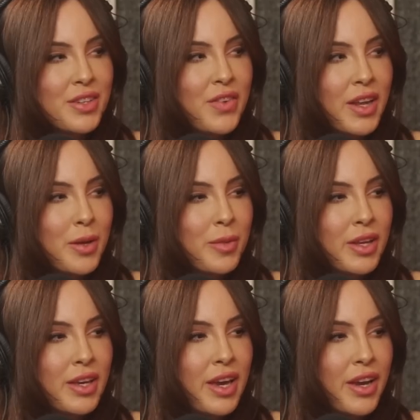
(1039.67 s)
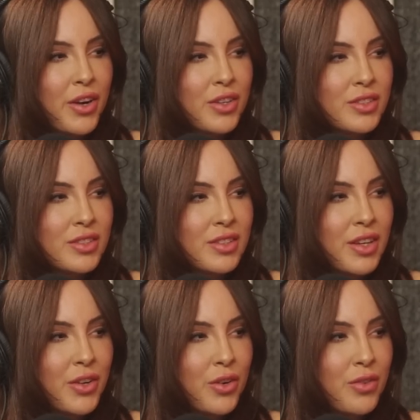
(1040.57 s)
if anybody cares
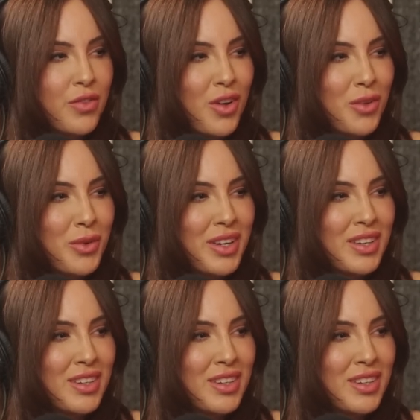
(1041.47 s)
that you're unfollowing.